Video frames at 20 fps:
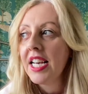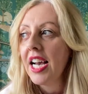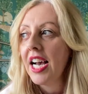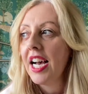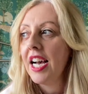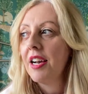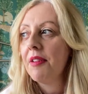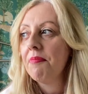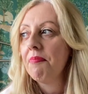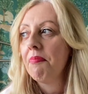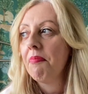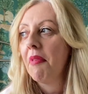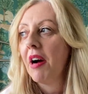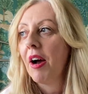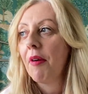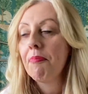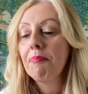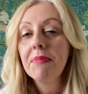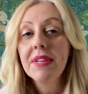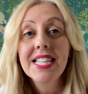
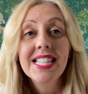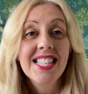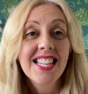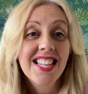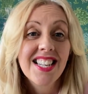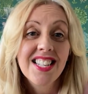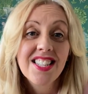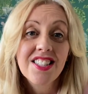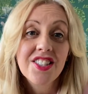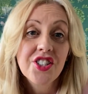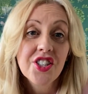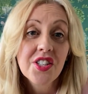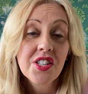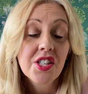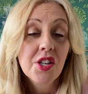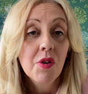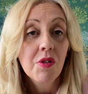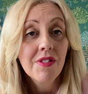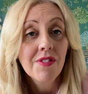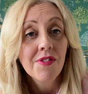I'm missing
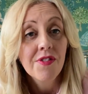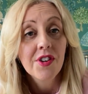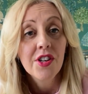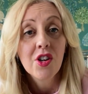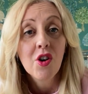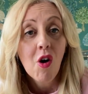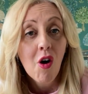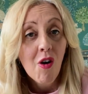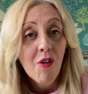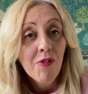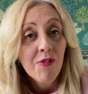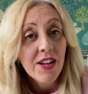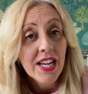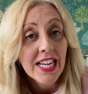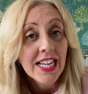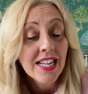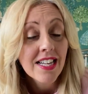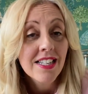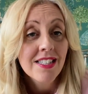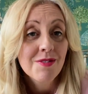just going for a
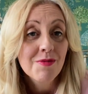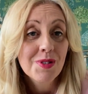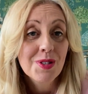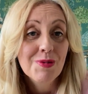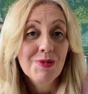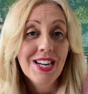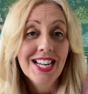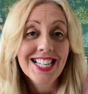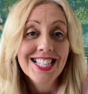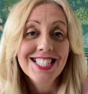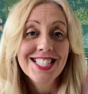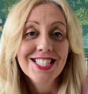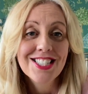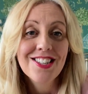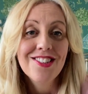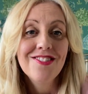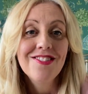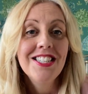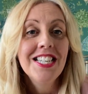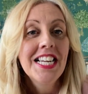coffee with
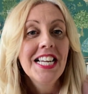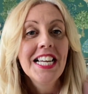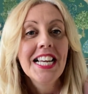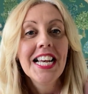Rachel.